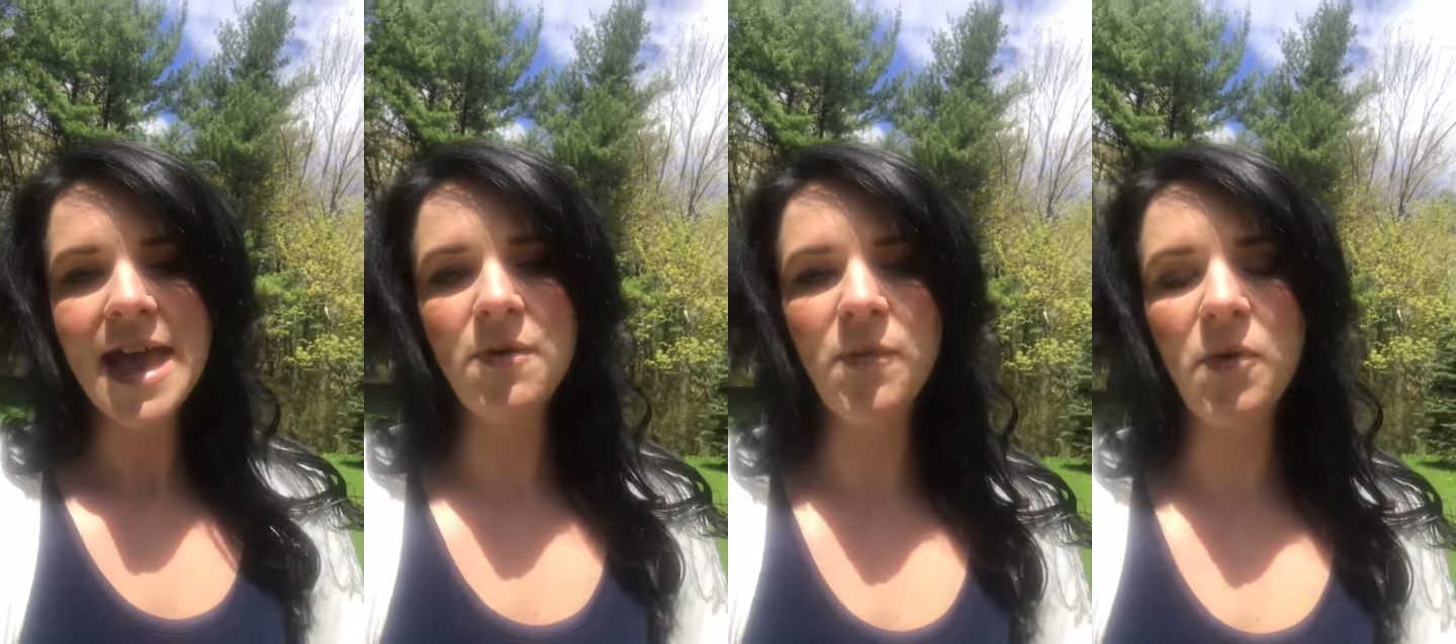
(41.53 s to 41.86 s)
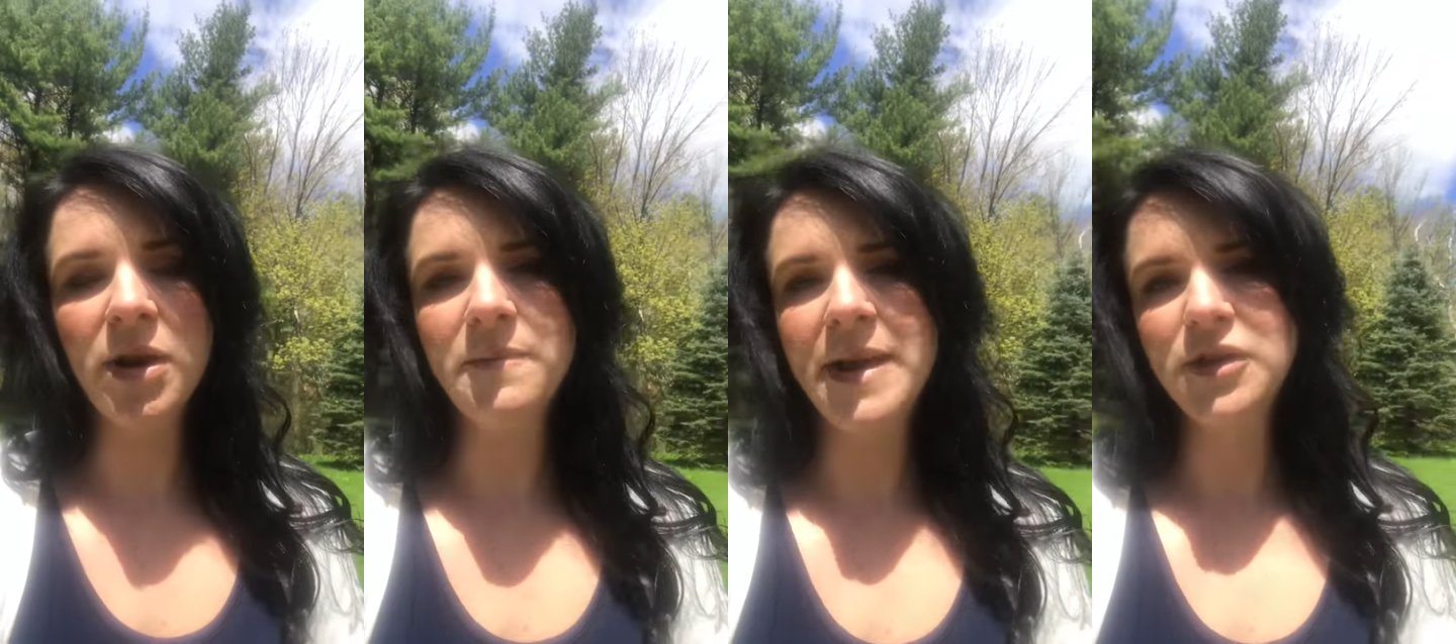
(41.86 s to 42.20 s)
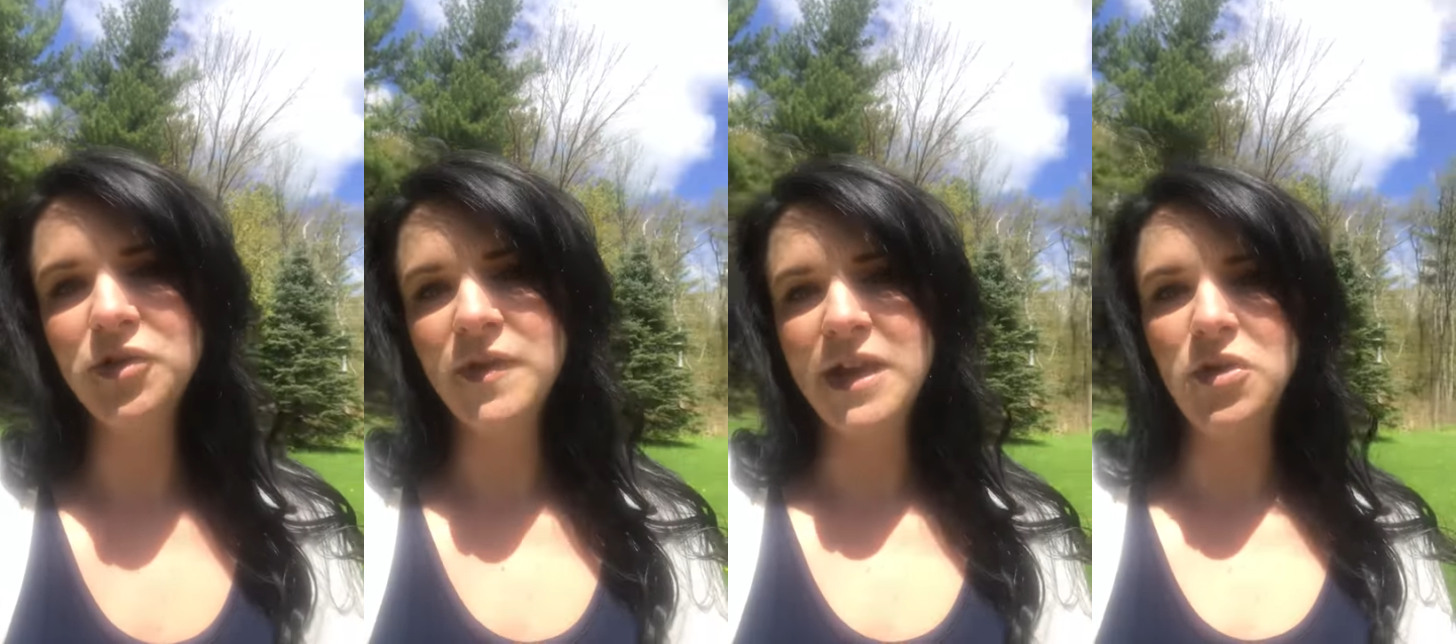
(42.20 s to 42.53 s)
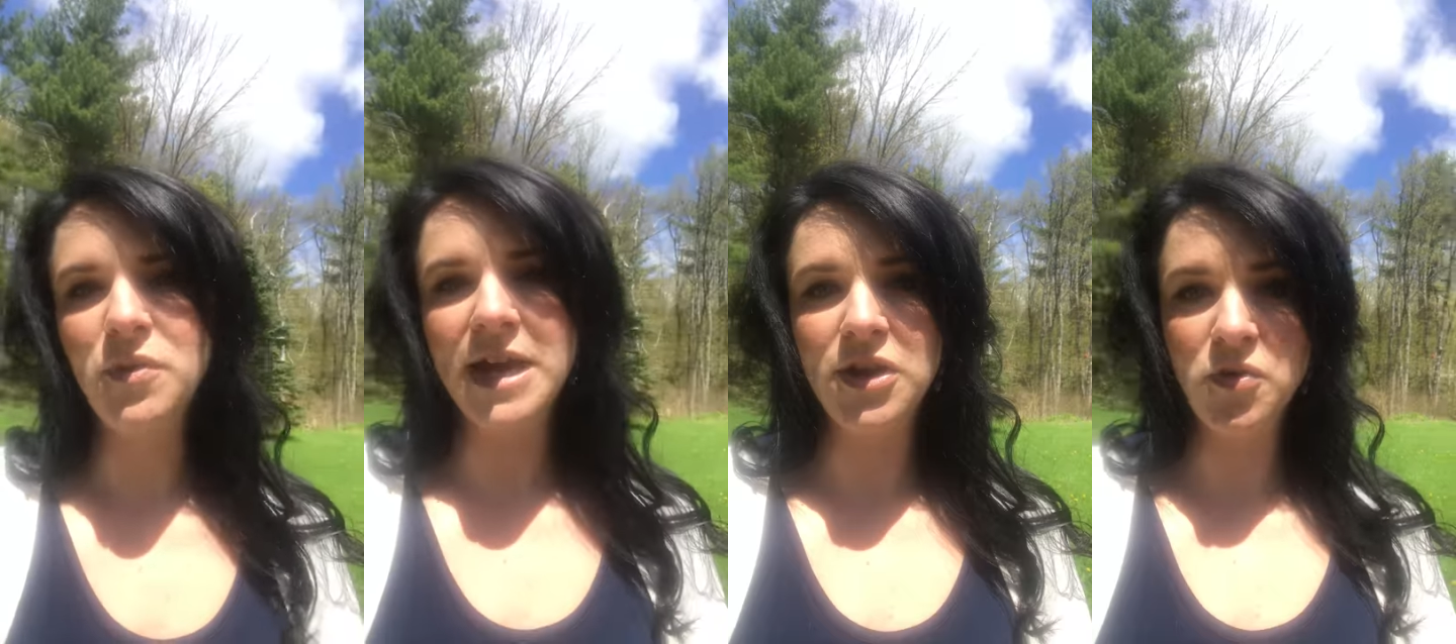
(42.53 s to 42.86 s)
and we wanna make sure that
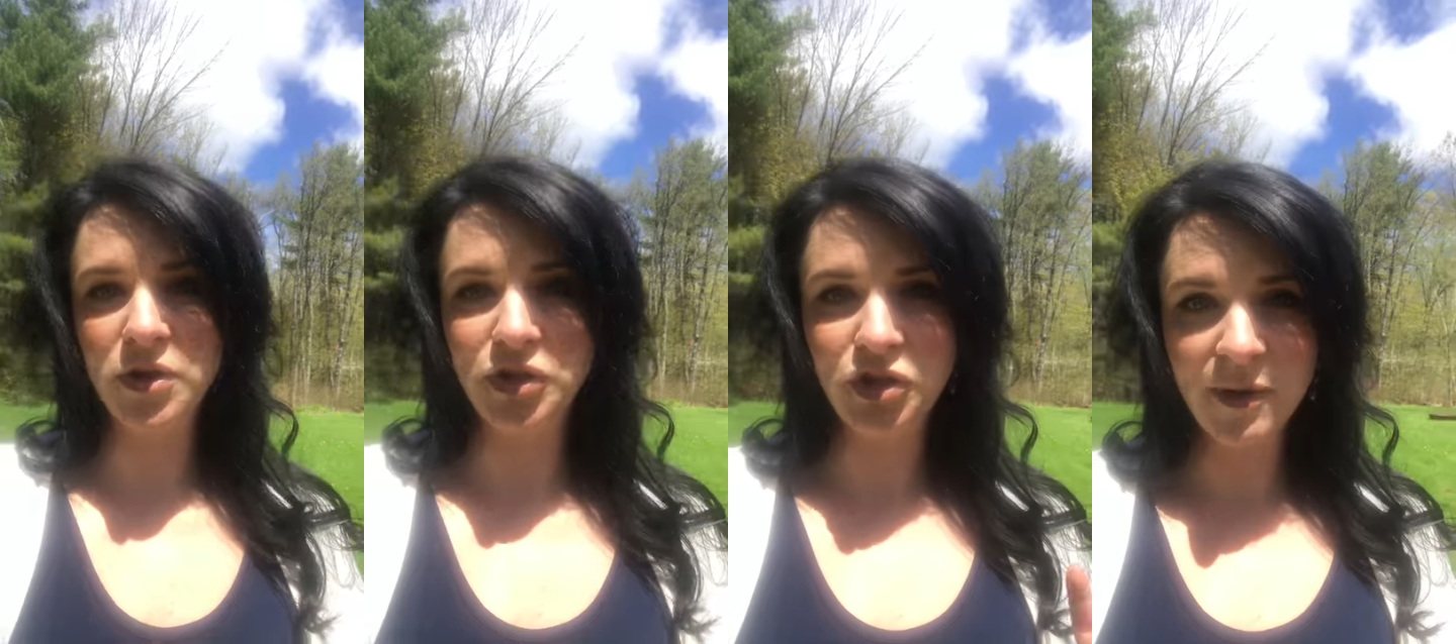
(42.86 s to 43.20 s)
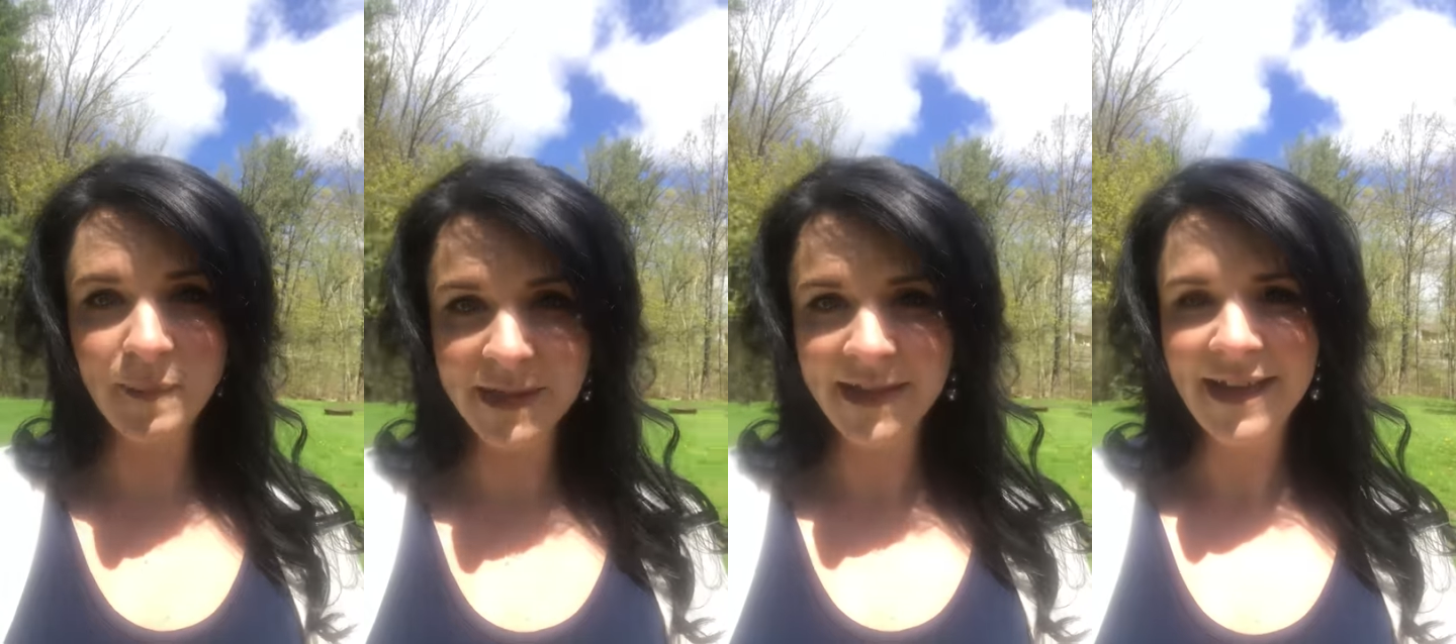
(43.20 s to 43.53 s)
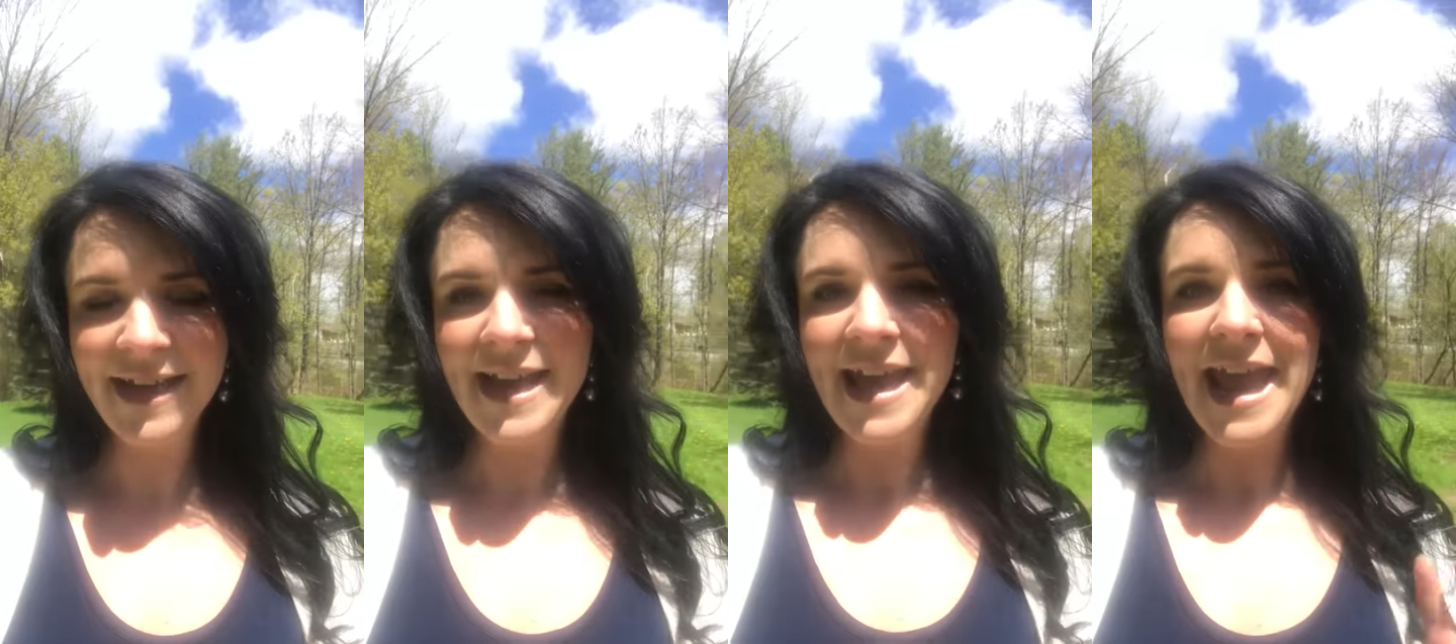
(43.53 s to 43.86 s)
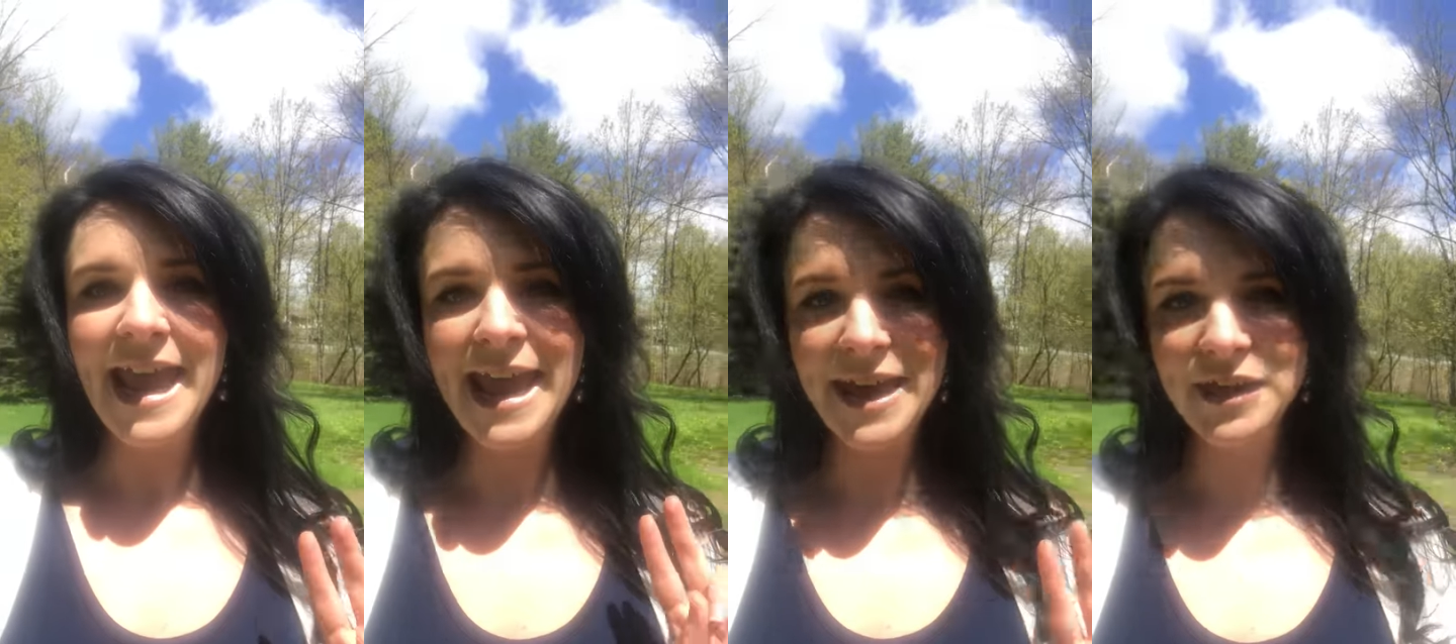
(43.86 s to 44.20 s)
you get yours shipped
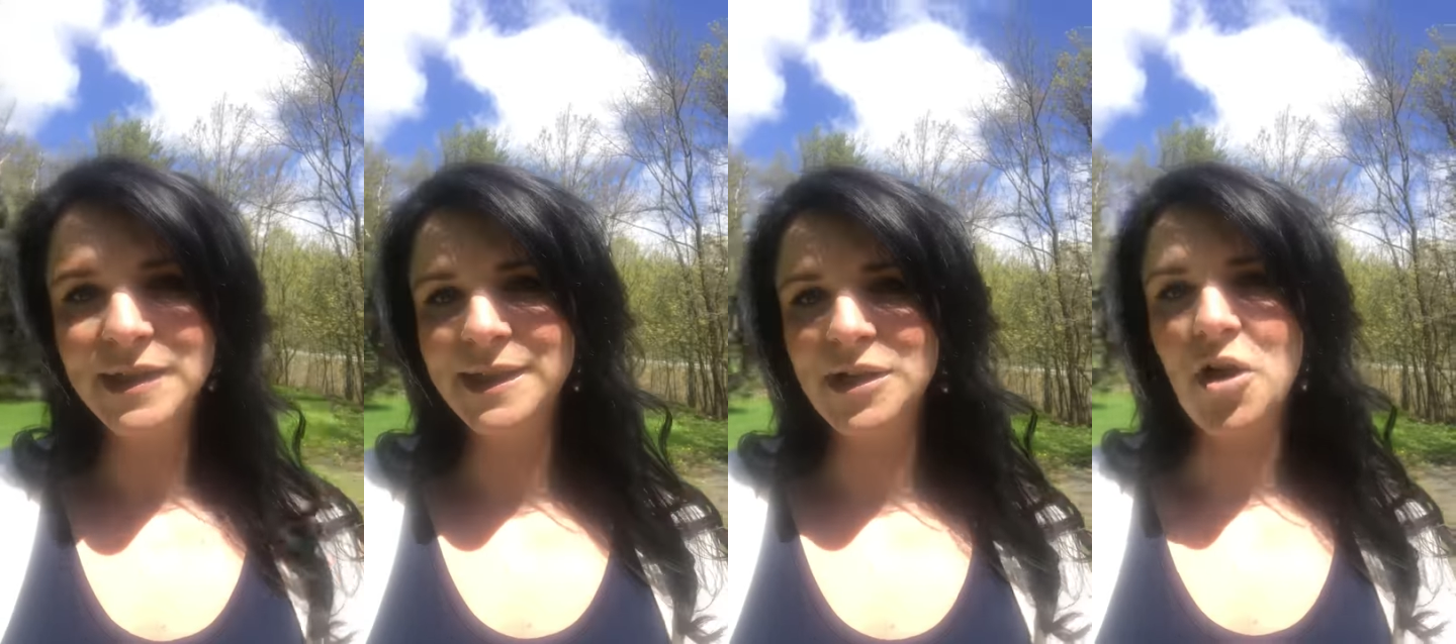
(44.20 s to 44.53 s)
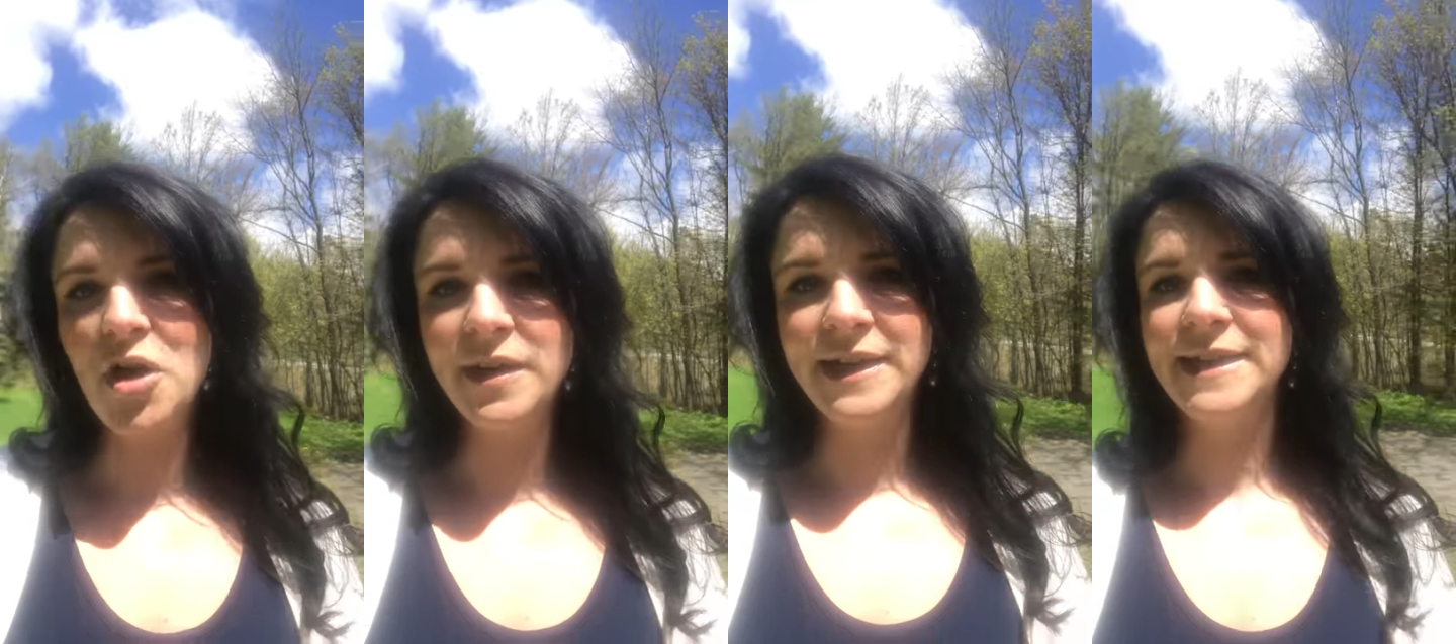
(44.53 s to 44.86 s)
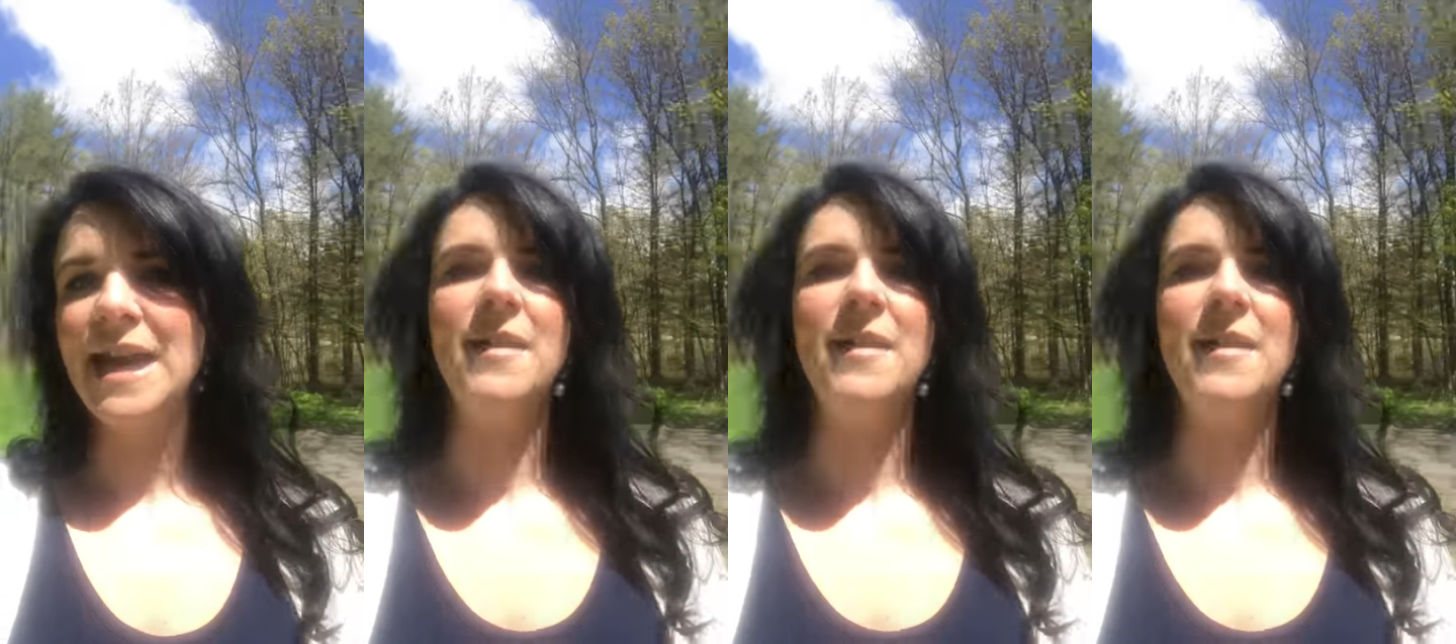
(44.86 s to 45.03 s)
and installed in